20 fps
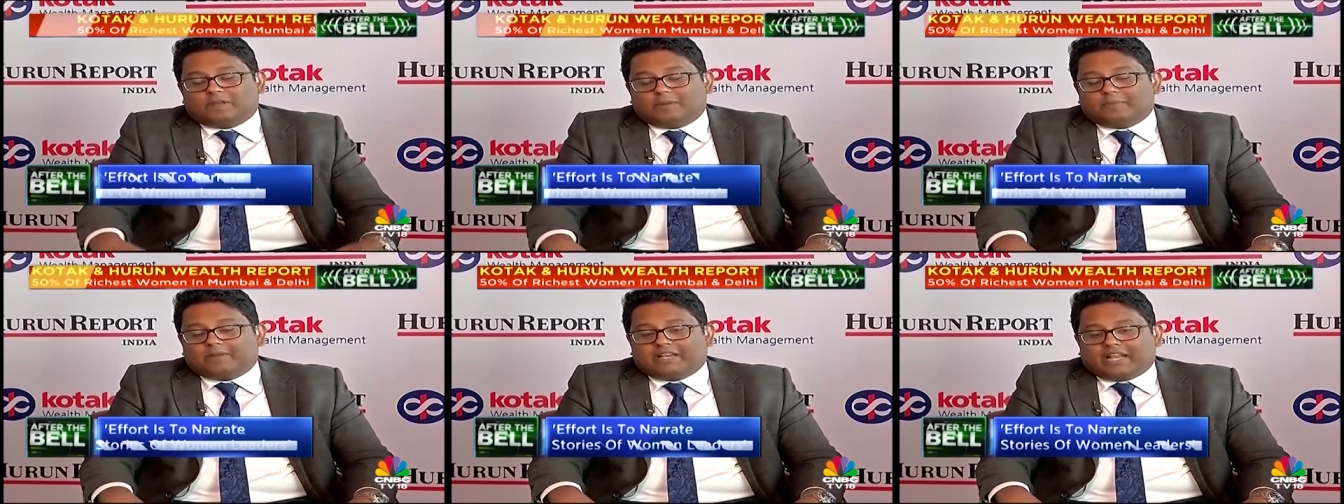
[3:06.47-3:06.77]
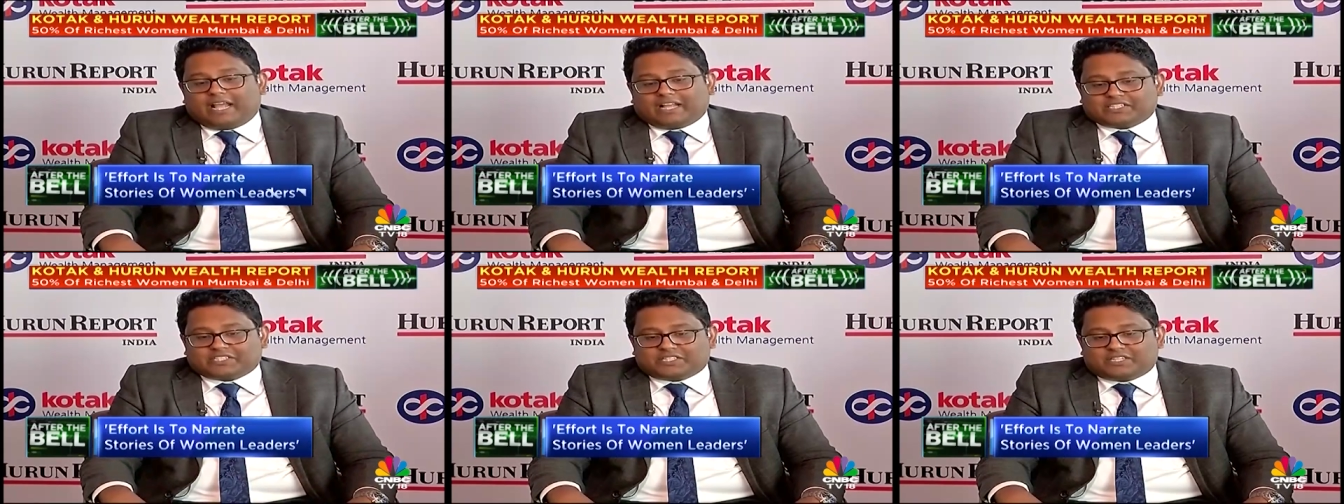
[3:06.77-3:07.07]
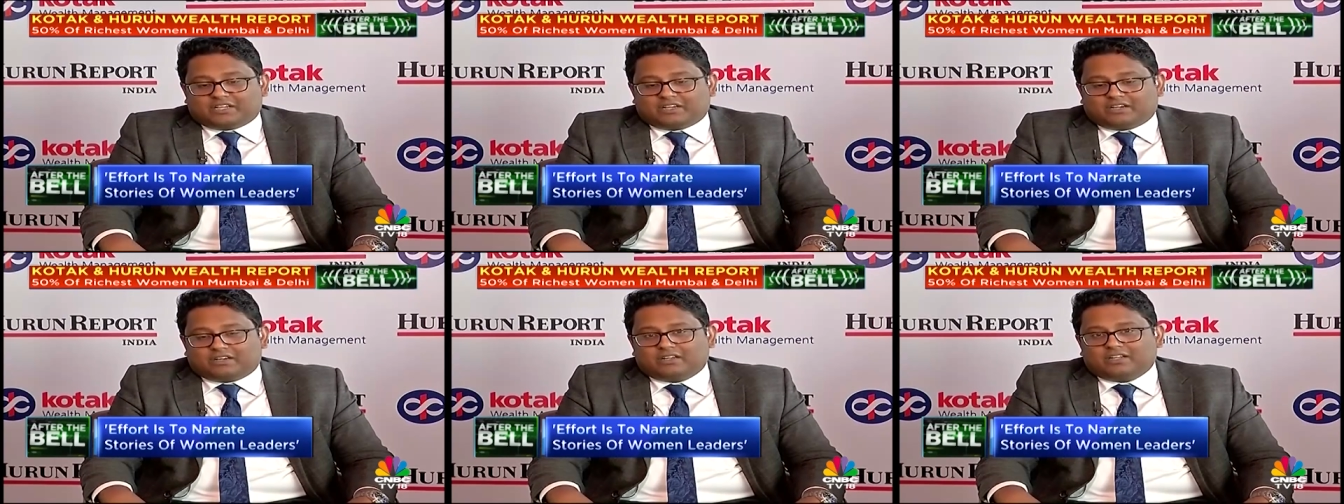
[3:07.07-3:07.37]
Maybe
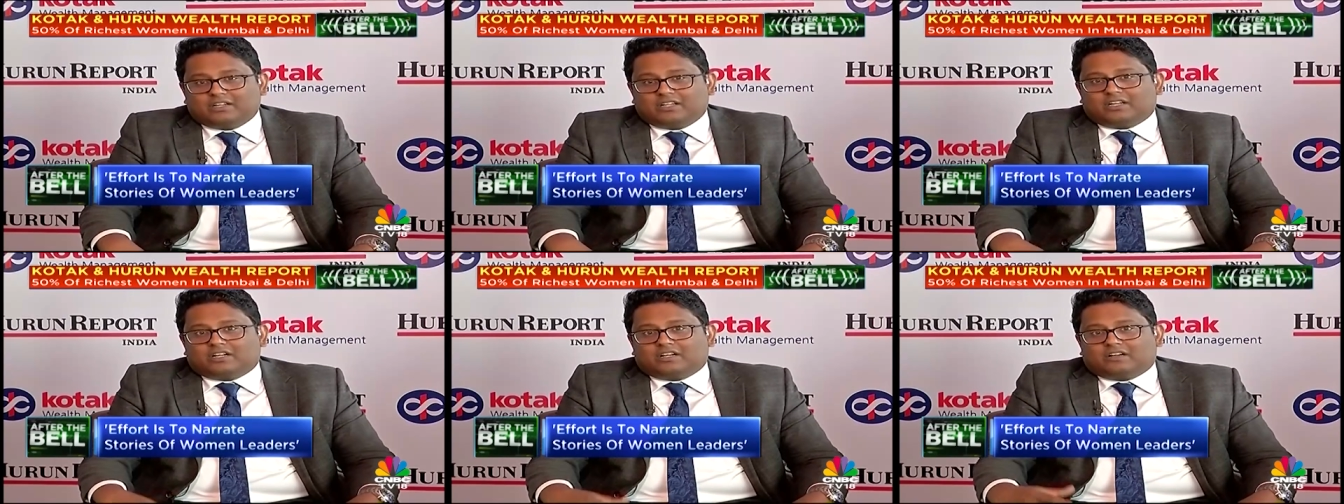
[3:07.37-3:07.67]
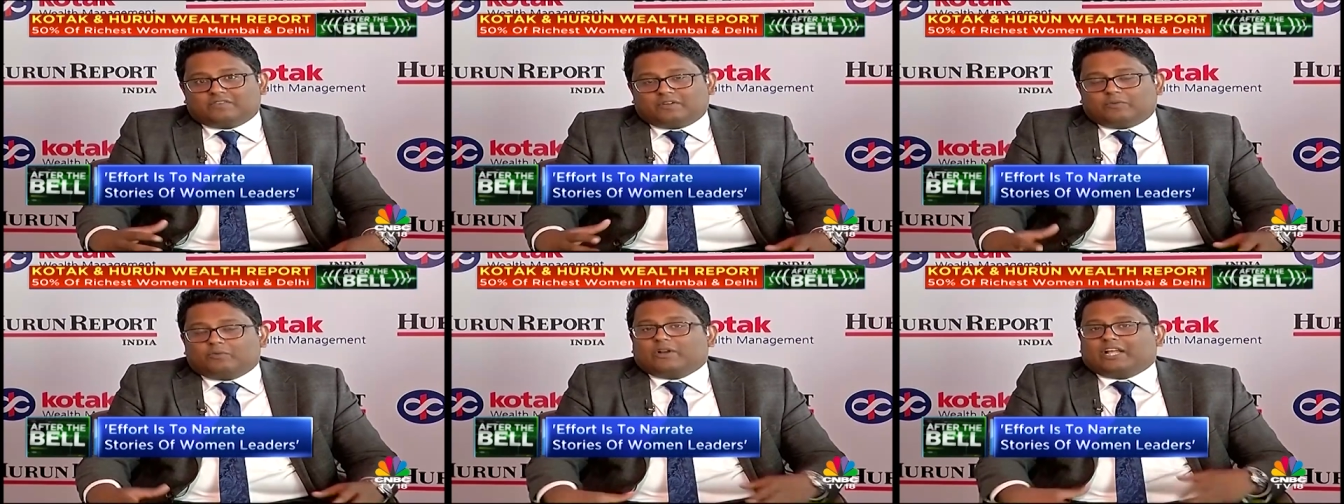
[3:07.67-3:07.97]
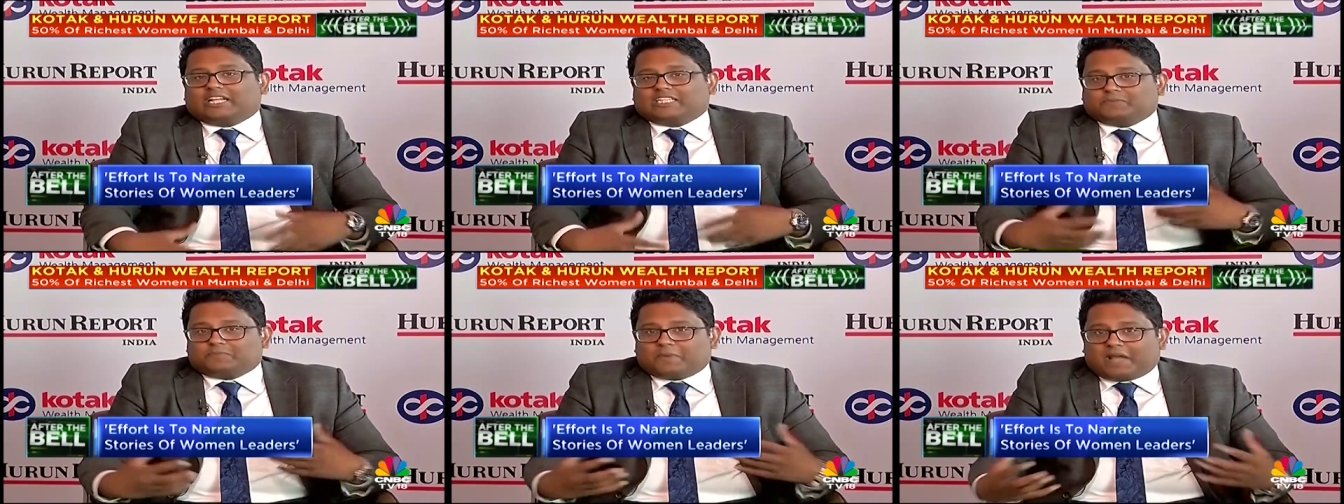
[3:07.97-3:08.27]
next year we
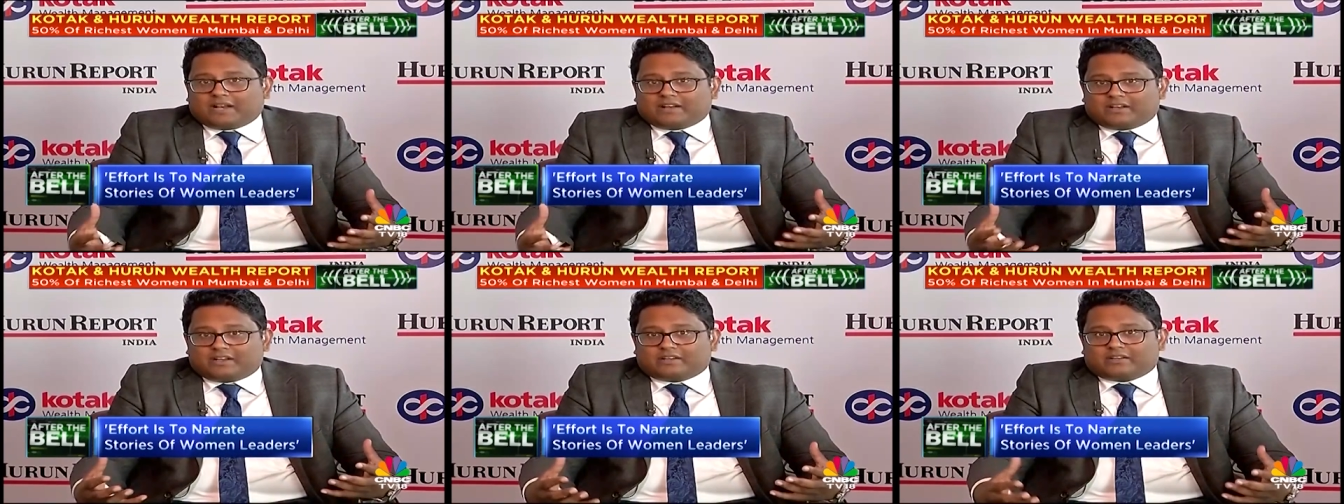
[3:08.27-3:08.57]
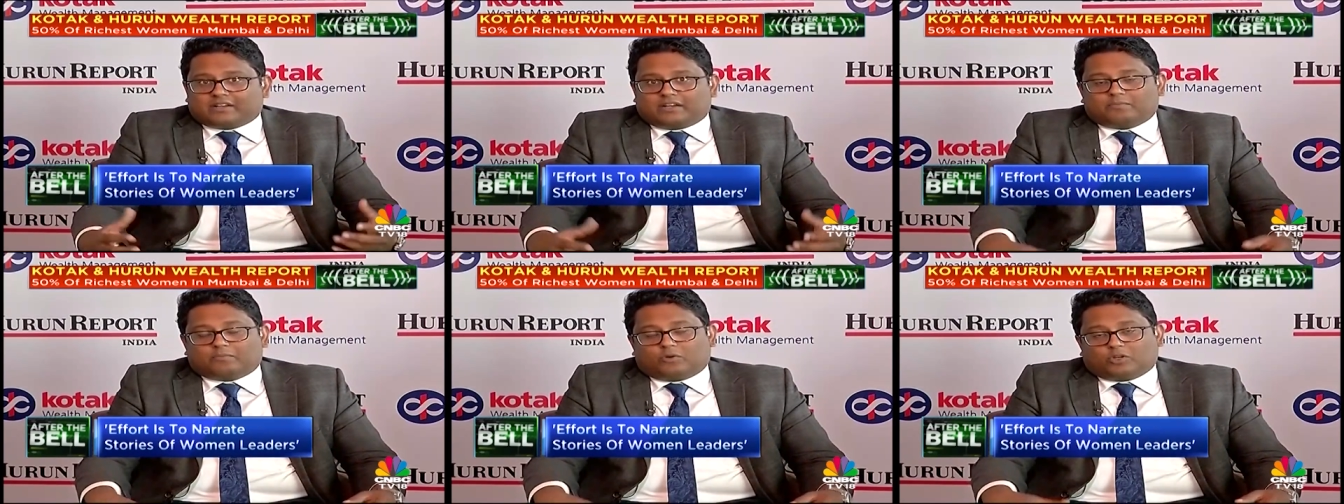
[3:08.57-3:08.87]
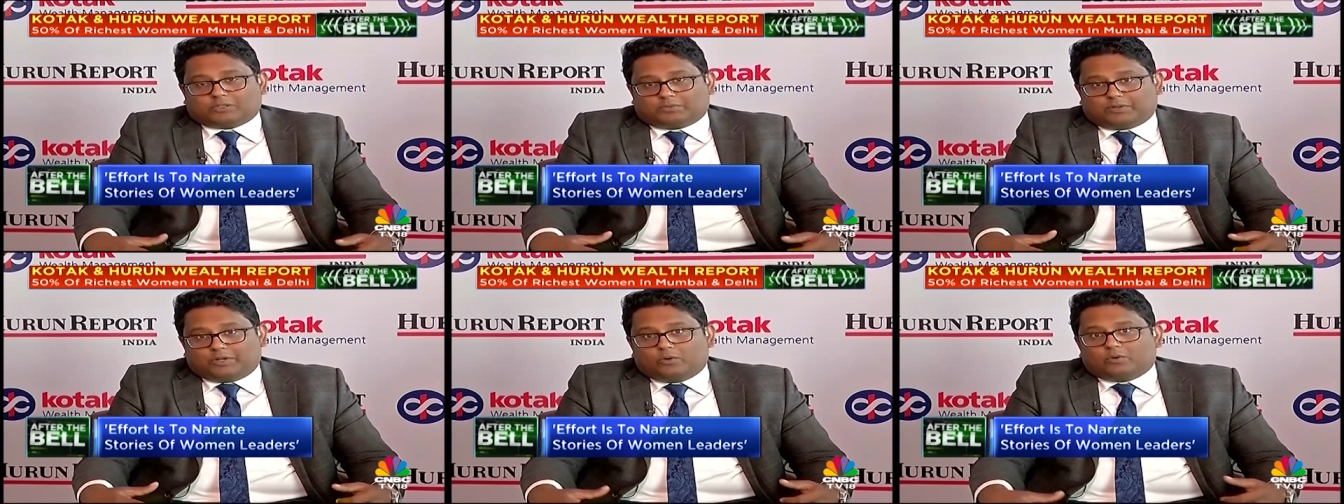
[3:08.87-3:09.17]
would expand it and
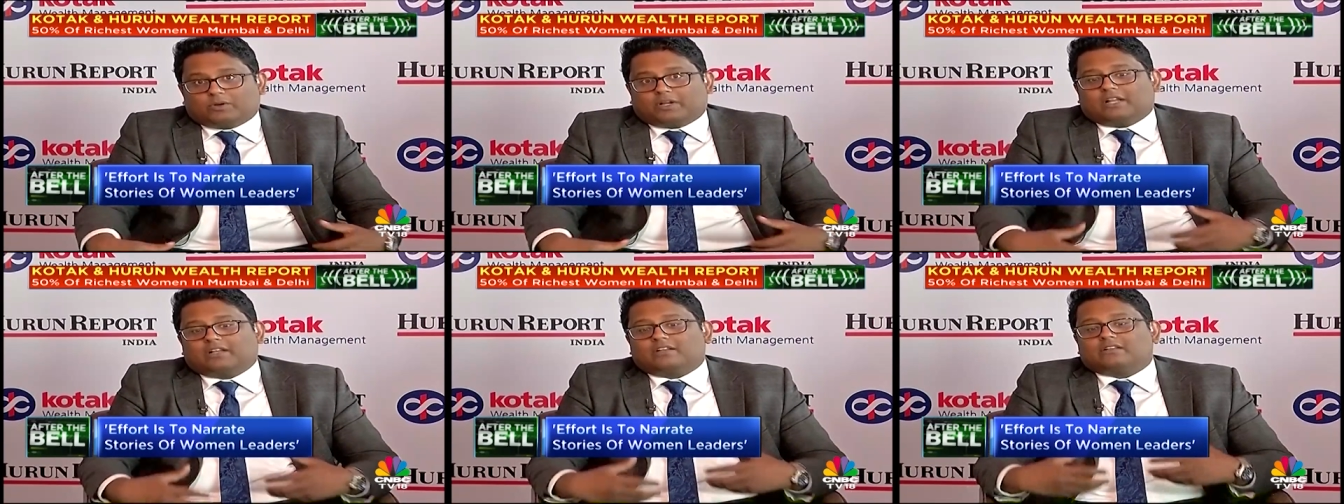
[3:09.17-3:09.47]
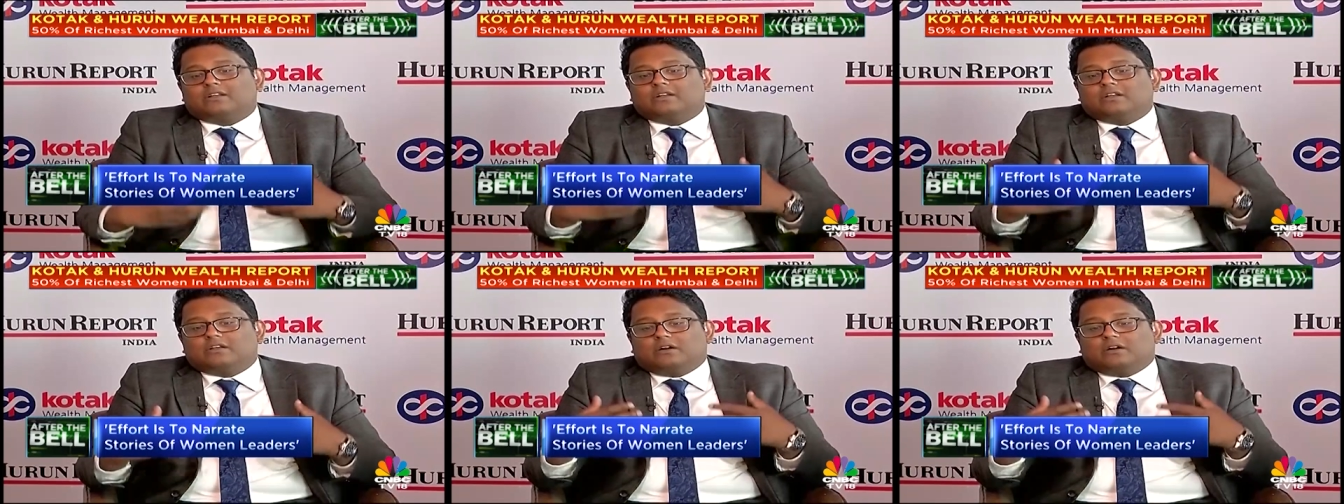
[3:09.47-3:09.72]
possibly look at